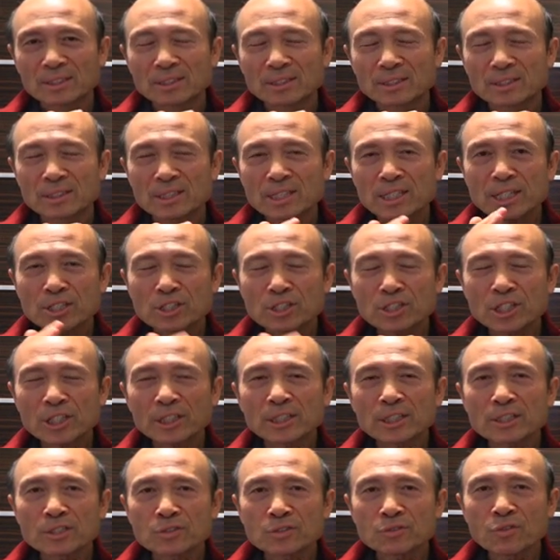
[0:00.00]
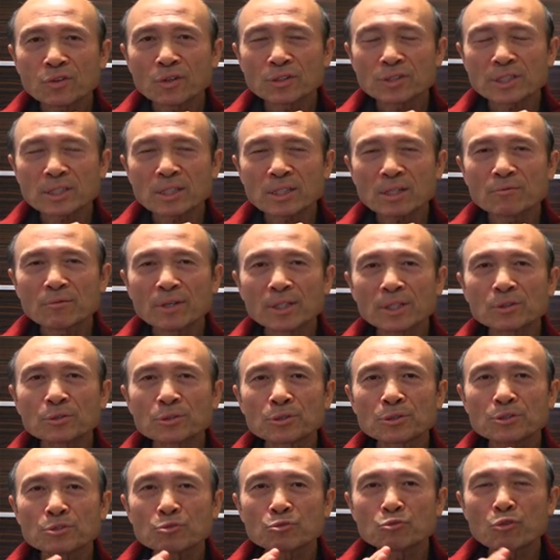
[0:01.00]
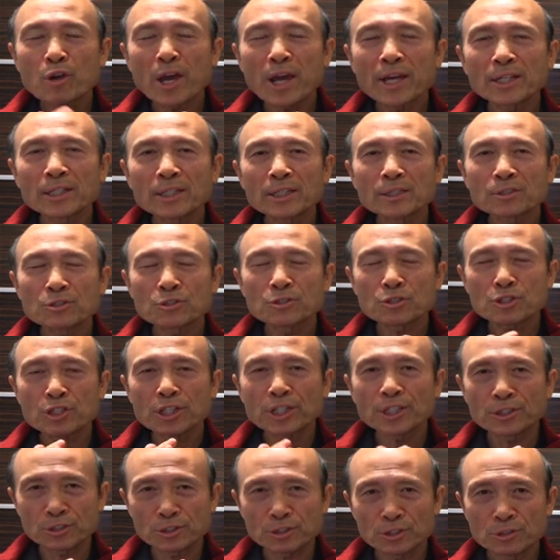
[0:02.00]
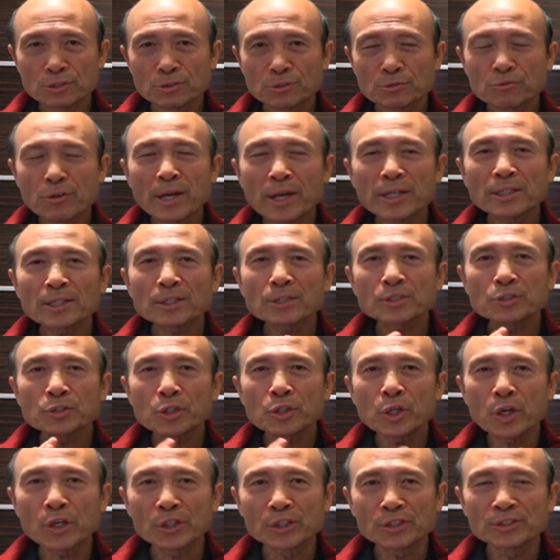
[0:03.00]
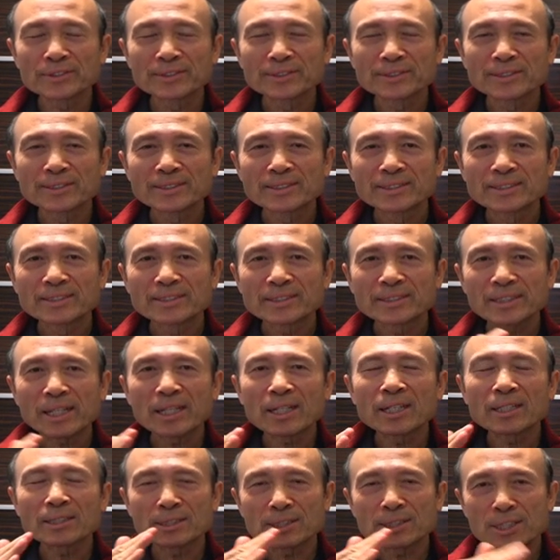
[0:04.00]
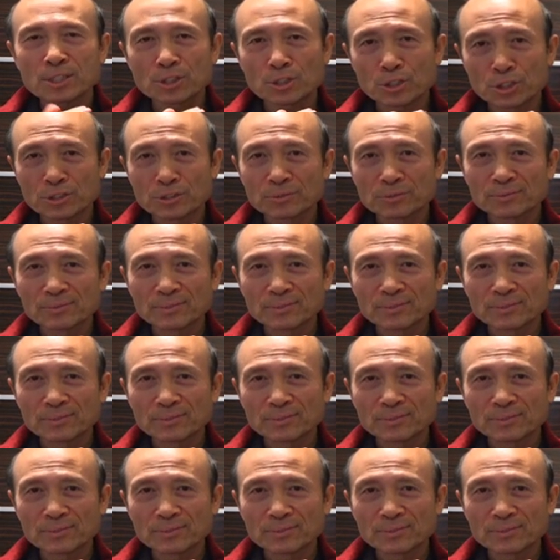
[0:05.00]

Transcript: Teaching is for someone who is ready to change, ready to learn. Then I teach.